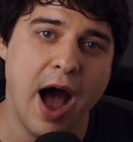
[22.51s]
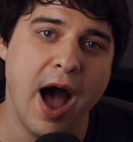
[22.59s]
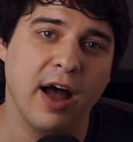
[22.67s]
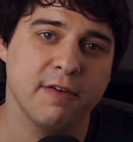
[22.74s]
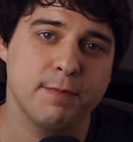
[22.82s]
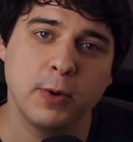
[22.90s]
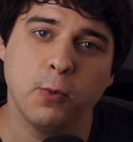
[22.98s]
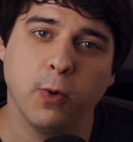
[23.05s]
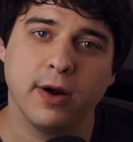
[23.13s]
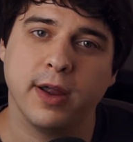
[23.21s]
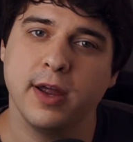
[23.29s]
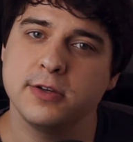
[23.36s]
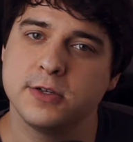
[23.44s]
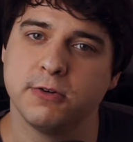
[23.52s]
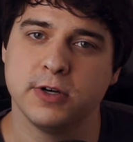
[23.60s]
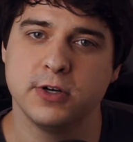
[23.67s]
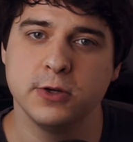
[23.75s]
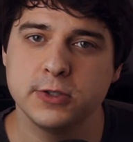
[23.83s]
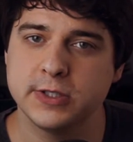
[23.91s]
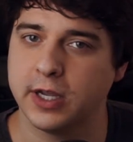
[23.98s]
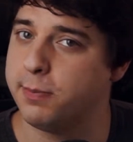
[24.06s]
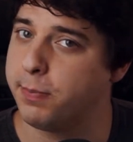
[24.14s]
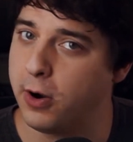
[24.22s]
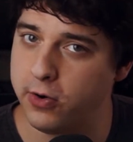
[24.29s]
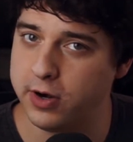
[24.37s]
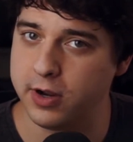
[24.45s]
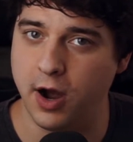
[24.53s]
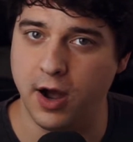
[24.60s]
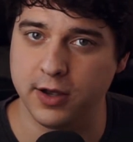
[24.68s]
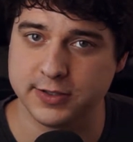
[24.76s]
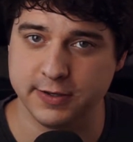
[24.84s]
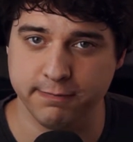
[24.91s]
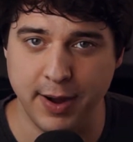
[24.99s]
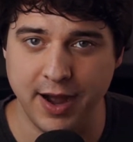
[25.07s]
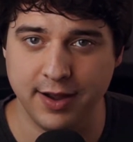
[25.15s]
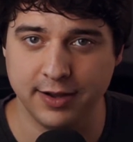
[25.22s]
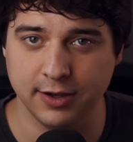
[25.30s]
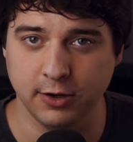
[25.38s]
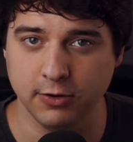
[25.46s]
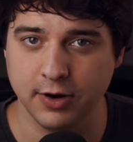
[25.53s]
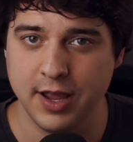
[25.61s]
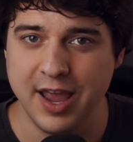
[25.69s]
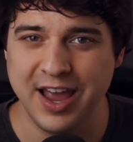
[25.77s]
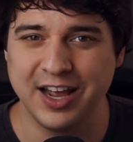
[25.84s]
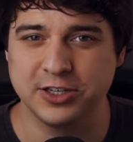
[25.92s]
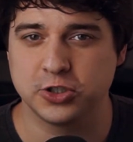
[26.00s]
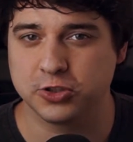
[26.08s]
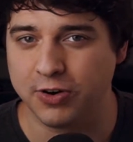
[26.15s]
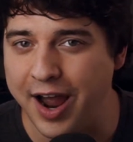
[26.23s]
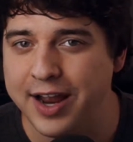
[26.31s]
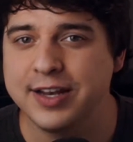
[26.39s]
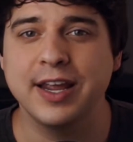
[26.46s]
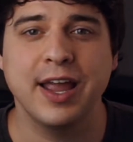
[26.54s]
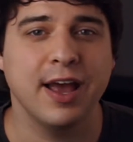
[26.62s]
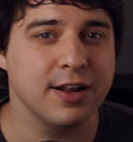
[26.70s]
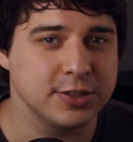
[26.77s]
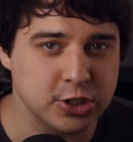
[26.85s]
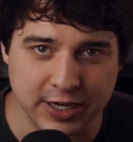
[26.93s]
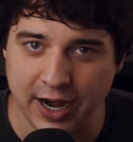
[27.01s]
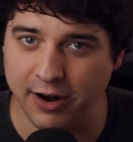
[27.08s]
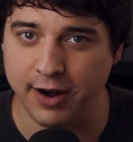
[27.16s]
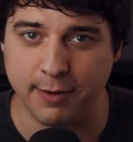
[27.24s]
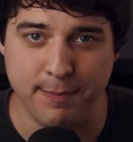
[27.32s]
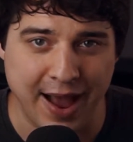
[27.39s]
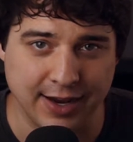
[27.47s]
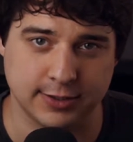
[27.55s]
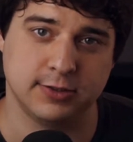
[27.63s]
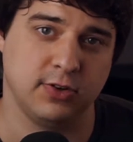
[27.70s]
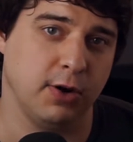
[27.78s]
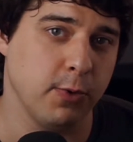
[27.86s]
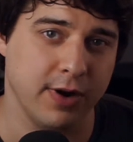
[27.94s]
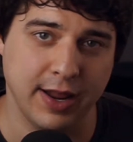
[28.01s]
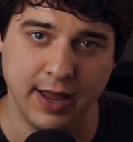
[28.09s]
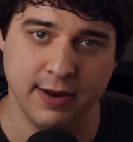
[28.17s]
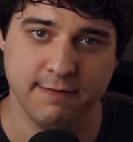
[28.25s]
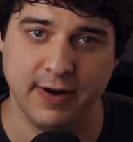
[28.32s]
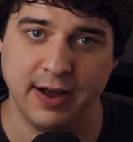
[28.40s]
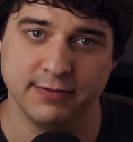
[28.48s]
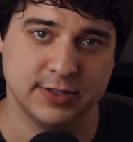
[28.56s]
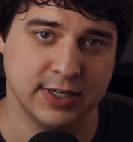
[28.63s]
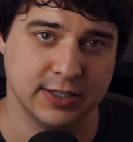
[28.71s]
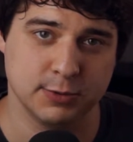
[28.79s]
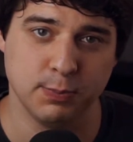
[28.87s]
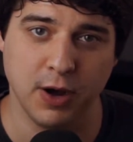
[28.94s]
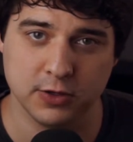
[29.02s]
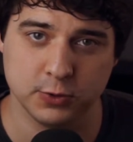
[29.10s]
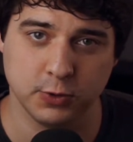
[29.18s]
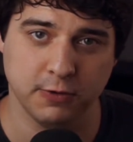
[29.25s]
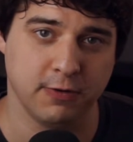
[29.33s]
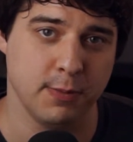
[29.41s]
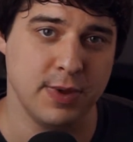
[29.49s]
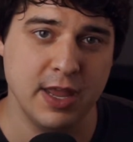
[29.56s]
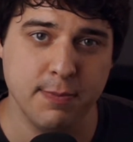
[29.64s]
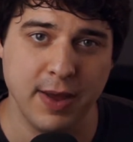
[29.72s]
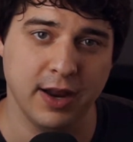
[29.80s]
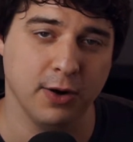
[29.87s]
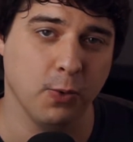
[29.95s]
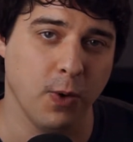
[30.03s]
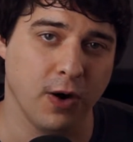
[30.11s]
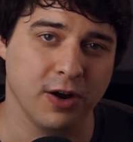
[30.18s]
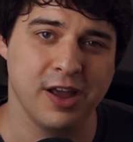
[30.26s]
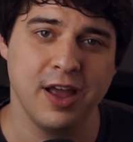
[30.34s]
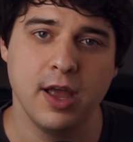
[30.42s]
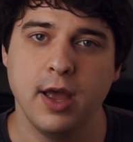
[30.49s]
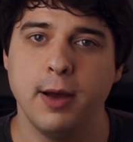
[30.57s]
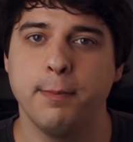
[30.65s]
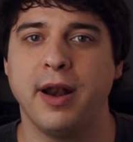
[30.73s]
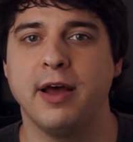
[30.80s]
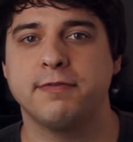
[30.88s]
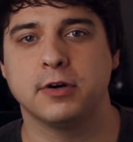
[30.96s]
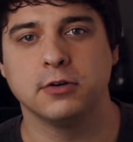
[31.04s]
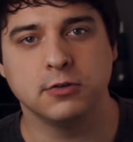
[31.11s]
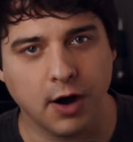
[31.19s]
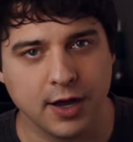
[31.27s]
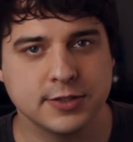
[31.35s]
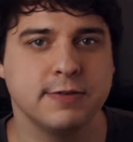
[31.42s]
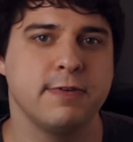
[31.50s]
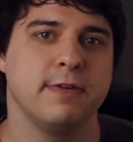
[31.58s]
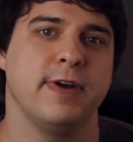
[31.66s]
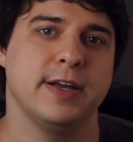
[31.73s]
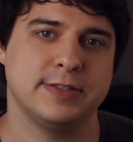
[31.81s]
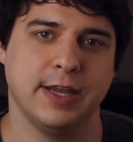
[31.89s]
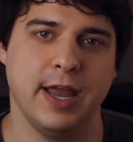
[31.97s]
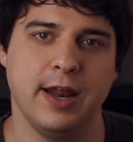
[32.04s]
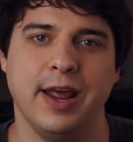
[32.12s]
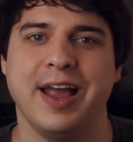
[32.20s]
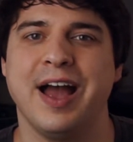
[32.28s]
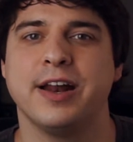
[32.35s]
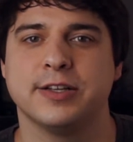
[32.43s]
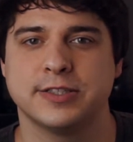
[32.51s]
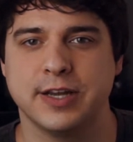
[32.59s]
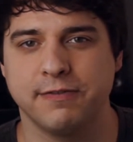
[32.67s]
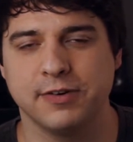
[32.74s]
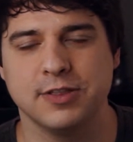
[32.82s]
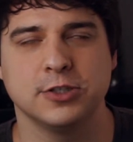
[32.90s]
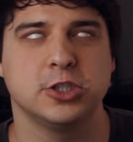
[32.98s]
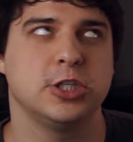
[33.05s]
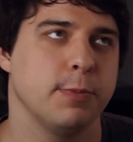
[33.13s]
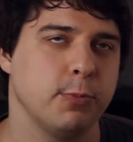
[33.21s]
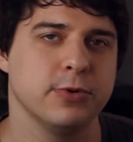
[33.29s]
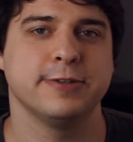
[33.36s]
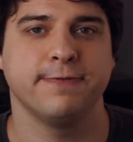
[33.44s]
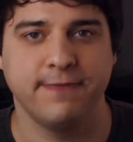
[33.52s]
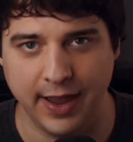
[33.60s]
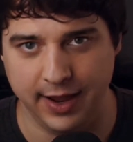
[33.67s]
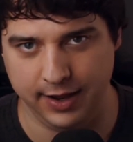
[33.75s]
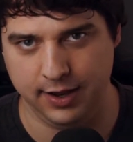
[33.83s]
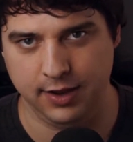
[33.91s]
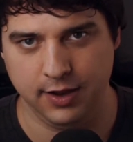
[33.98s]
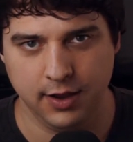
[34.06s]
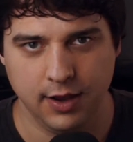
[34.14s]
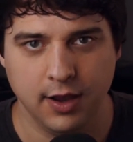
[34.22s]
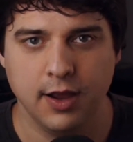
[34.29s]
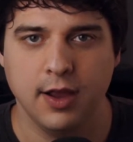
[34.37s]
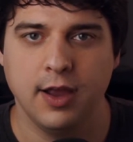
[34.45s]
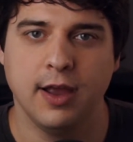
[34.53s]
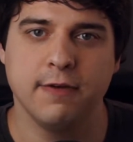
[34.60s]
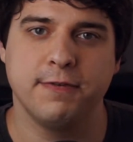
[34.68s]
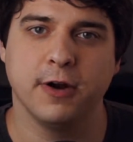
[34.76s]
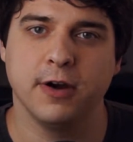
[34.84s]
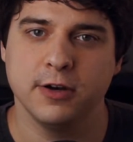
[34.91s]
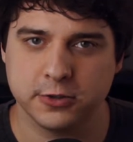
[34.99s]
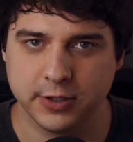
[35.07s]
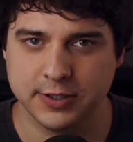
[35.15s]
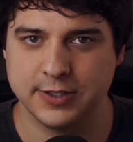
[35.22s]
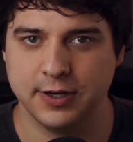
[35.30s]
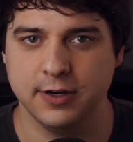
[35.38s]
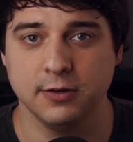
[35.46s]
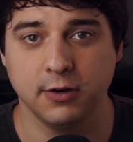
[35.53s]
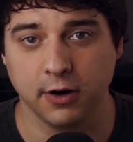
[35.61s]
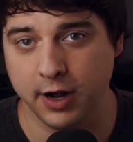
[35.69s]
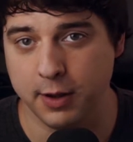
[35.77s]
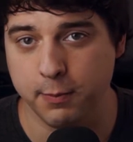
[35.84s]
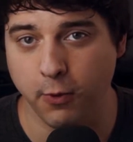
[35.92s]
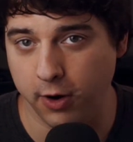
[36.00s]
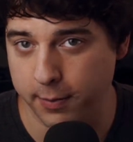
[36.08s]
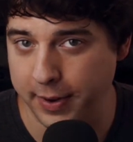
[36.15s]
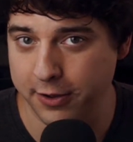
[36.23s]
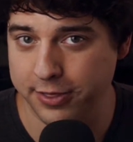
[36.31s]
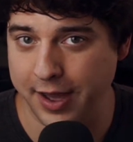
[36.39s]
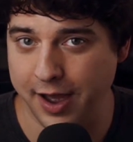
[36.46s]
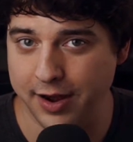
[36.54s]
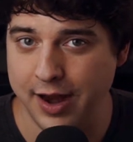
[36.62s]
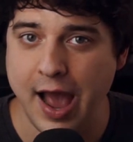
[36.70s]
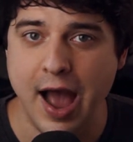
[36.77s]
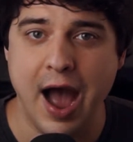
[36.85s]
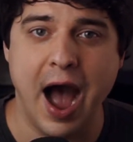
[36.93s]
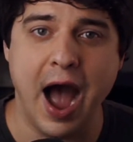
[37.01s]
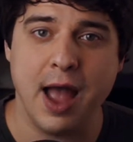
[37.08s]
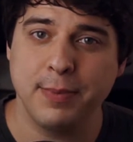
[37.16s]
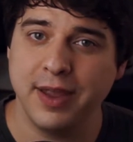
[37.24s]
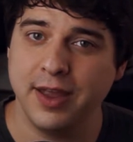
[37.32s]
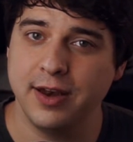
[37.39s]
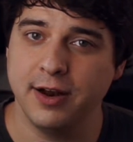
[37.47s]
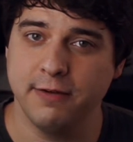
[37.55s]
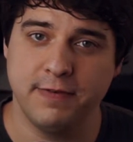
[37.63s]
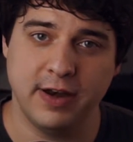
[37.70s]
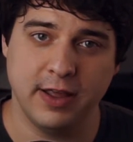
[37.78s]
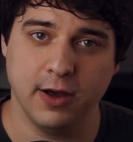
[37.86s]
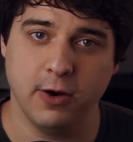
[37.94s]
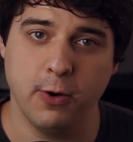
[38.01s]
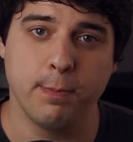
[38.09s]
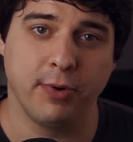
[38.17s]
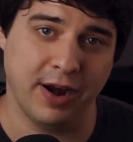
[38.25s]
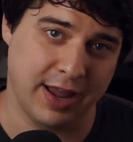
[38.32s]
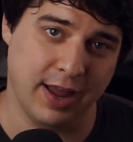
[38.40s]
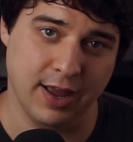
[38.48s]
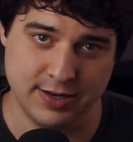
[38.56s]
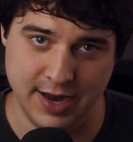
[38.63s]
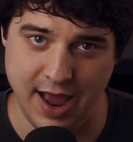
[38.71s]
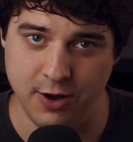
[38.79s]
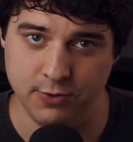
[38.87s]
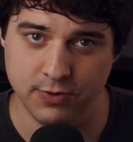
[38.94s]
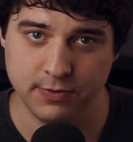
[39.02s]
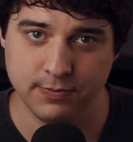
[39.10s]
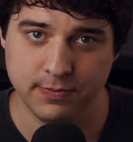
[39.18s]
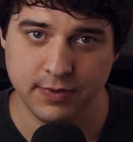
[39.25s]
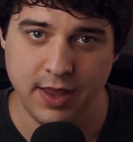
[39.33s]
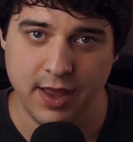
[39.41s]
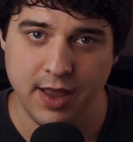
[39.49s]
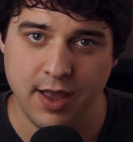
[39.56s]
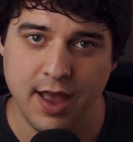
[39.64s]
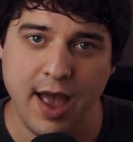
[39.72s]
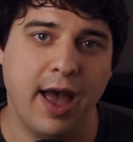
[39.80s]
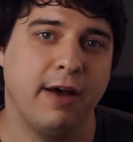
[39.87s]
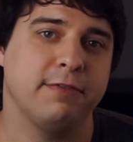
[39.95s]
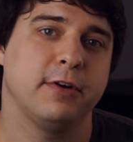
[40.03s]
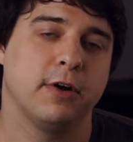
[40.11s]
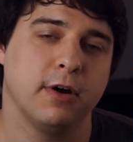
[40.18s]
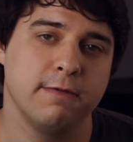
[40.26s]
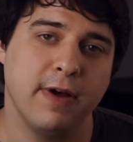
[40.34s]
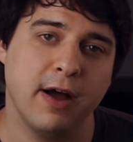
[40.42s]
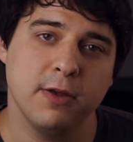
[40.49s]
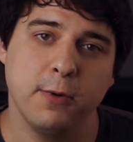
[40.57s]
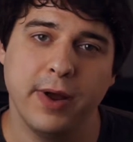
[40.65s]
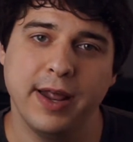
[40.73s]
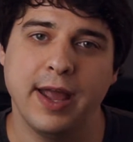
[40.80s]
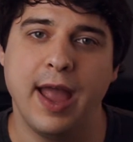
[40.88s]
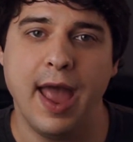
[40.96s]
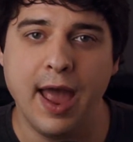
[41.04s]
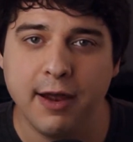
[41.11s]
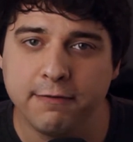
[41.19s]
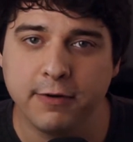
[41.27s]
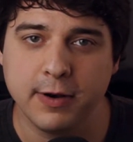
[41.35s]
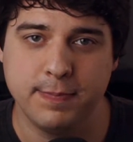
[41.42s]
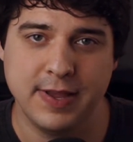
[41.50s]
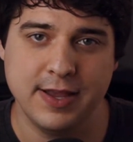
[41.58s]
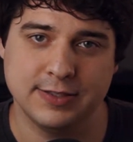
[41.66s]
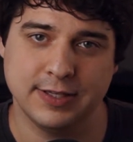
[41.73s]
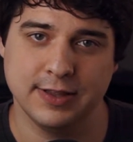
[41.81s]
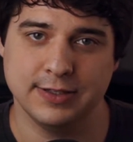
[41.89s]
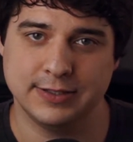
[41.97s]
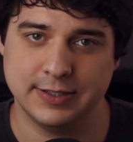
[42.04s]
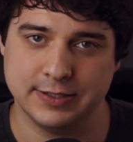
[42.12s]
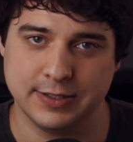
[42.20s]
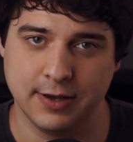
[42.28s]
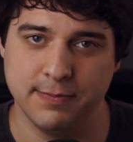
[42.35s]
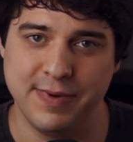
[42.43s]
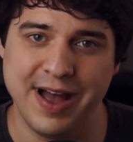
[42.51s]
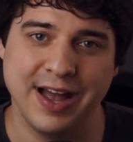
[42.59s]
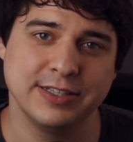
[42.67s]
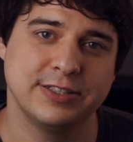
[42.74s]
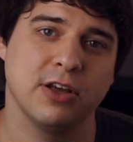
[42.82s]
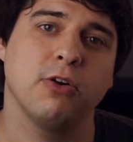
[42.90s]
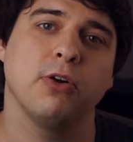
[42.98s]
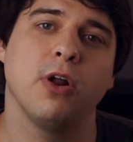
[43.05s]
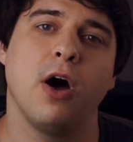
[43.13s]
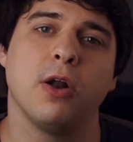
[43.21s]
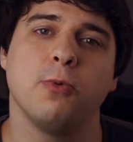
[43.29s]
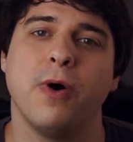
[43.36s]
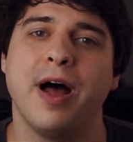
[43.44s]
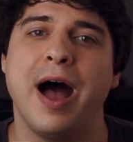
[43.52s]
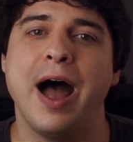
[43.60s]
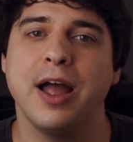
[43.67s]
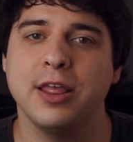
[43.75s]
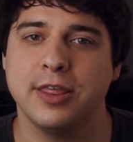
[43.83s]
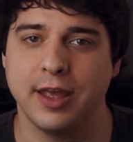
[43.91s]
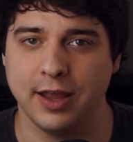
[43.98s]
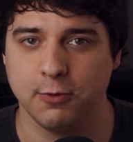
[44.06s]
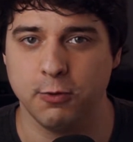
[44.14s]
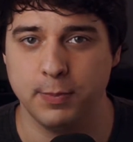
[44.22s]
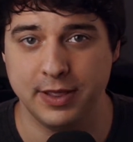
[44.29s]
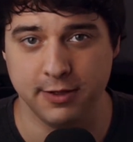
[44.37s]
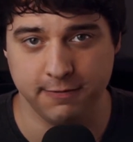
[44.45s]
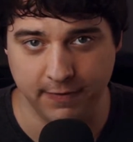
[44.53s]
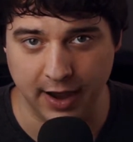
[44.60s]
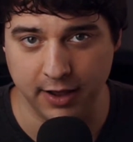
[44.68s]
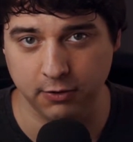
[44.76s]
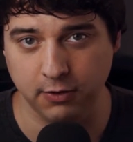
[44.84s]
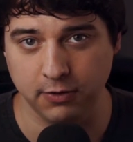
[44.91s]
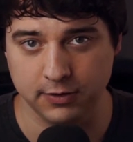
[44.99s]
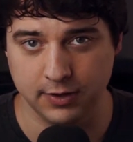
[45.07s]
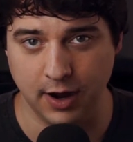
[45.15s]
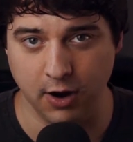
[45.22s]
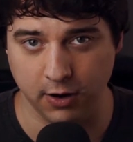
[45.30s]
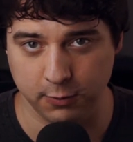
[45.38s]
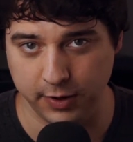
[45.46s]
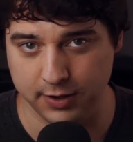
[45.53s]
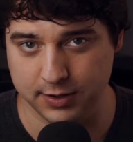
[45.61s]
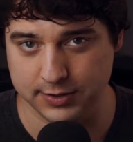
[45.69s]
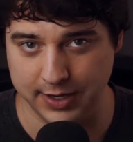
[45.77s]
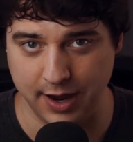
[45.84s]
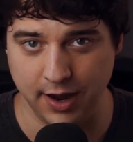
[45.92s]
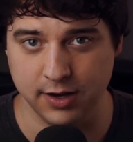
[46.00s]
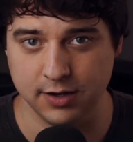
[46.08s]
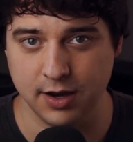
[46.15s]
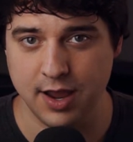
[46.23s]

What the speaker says: I've been working to reduce the component cost of PiKiln and tried to get a generic Max 31856 module from eBay to work, but after lots of investigating, I discovered the chip was fake. If you're interested in learning more about that, I made a video breaking it down. After evaluating every piece of the system, I settled on what I think will be the final hardware design.